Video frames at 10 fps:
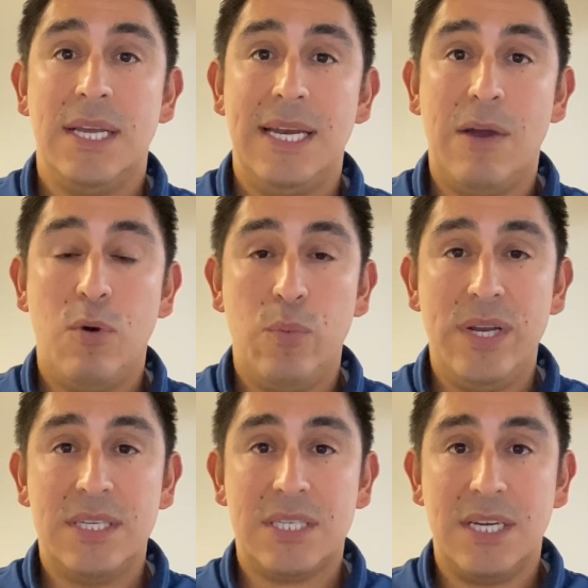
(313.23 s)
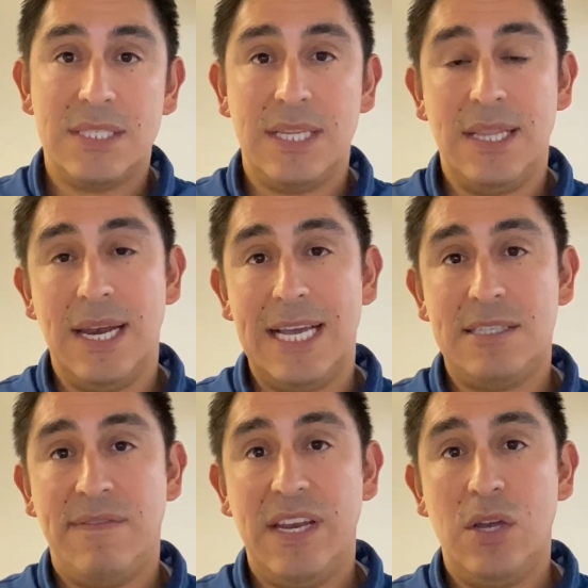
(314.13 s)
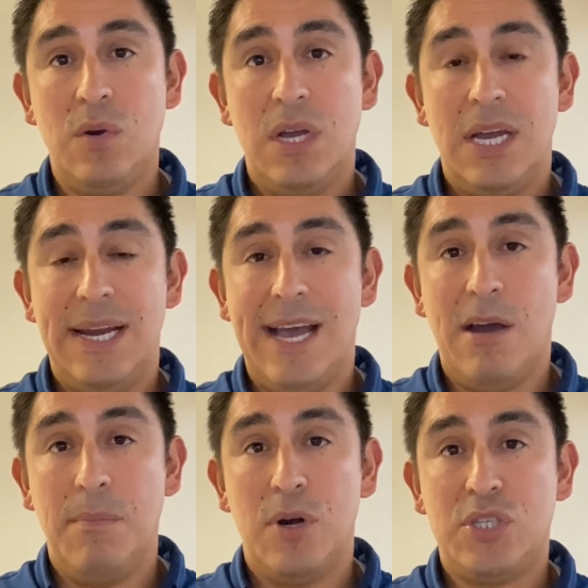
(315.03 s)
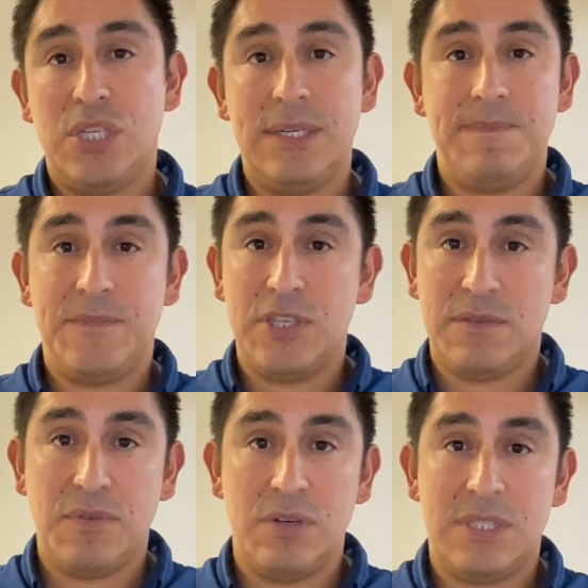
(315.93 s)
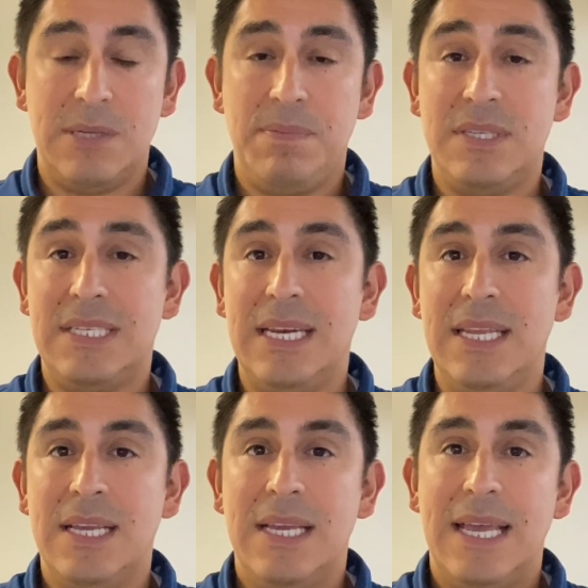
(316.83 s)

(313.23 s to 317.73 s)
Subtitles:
Now, when we discussed in the last video, now a merchant, just for simplicity,